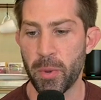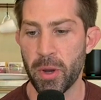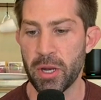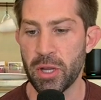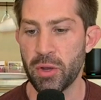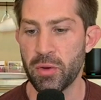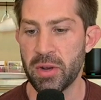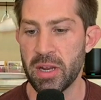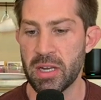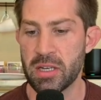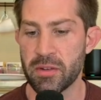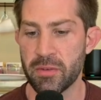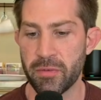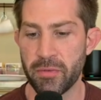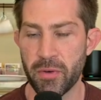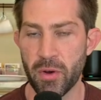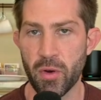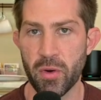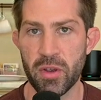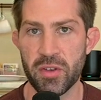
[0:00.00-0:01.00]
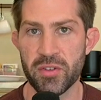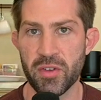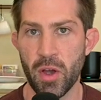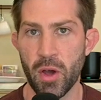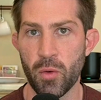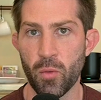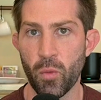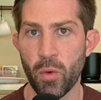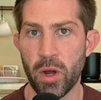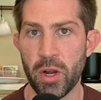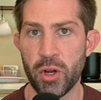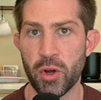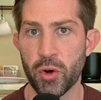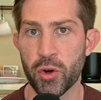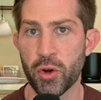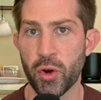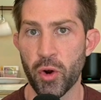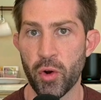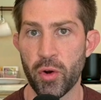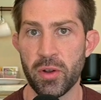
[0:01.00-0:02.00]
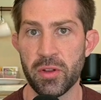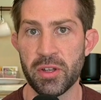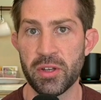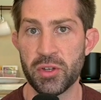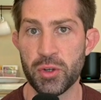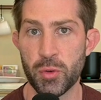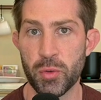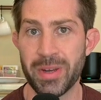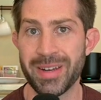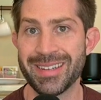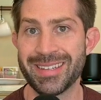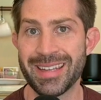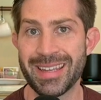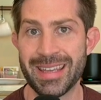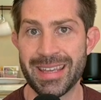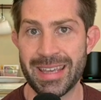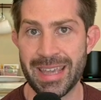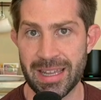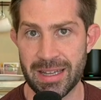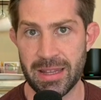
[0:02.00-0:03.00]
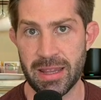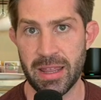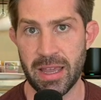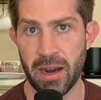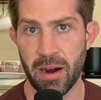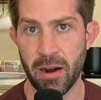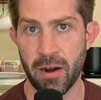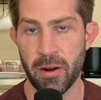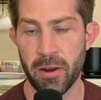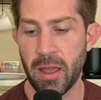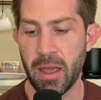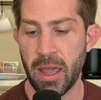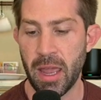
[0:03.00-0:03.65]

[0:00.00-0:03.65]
but you need to focus on what you're currently doing to get there,